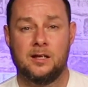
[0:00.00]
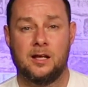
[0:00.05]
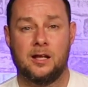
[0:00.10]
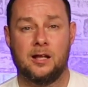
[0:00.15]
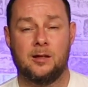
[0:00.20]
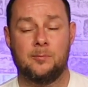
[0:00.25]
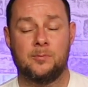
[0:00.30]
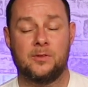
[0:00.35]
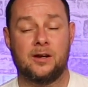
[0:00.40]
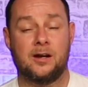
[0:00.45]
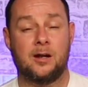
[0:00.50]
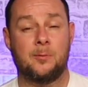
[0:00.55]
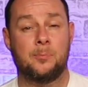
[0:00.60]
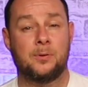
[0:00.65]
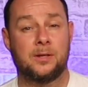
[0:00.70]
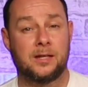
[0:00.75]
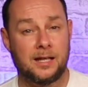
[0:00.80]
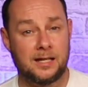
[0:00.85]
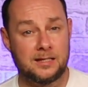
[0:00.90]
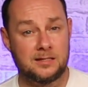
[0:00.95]
There are
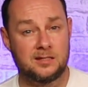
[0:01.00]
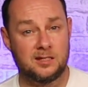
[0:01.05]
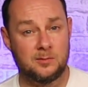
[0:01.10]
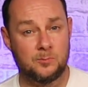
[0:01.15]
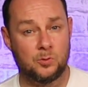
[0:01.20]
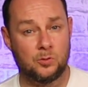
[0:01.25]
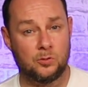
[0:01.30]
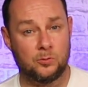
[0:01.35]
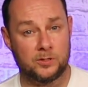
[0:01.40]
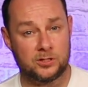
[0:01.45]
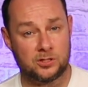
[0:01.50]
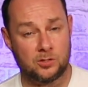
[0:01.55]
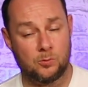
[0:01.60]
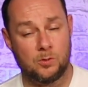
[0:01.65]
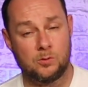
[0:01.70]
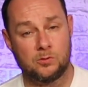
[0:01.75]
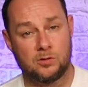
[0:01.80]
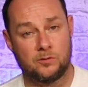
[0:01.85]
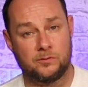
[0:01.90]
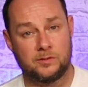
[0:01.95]
plenty more which I
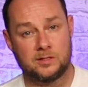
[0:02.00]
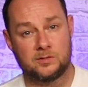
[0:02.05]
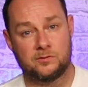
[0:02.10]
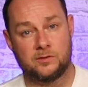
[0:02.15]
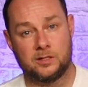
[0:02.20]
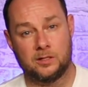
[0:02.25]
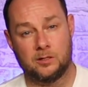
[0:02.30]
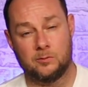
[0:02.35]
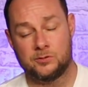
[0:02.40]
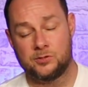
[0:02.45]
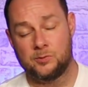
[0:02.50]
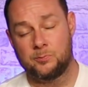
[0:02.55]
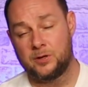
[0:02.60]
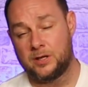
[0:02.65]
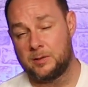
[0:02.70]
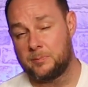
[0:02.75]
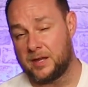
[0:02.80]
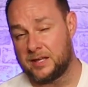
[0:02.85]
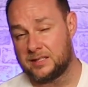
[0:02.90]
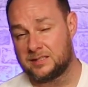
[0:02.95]
won't cover in this video, which are
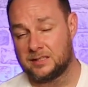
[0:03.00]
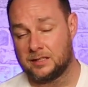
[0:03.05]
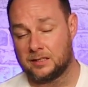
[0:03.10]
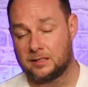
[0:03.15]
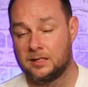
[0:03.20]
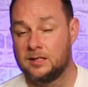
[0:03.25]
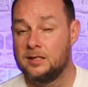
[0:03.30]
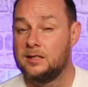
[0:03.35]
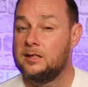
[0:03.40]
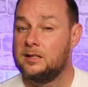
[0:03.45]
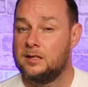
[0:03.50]
pretty basic.